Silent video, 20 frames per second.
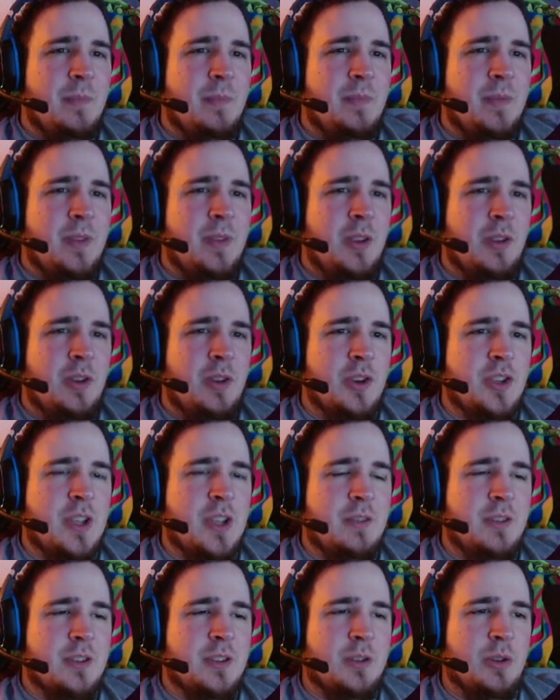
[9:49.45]
You just have
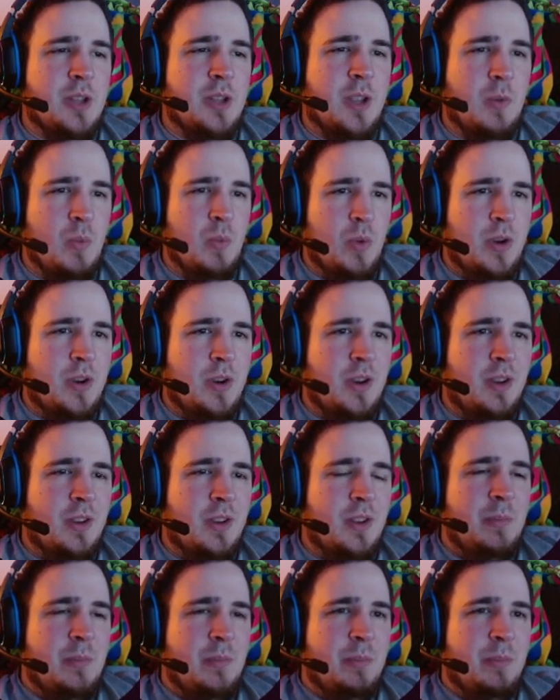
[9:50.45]
this look like wood,
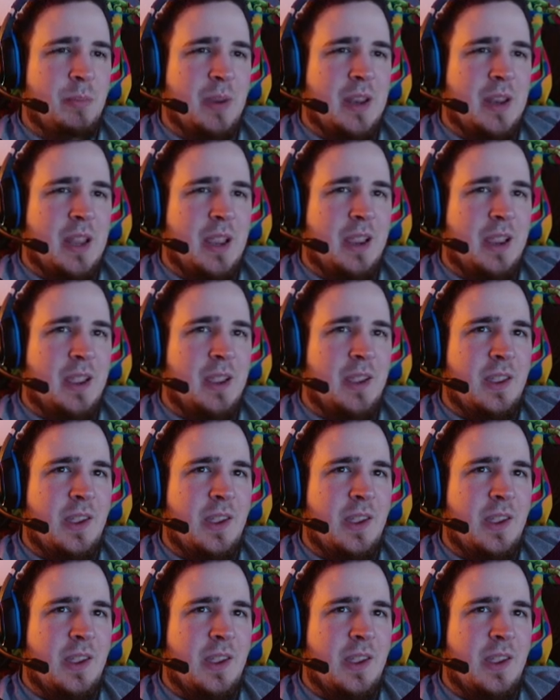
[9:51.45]
but like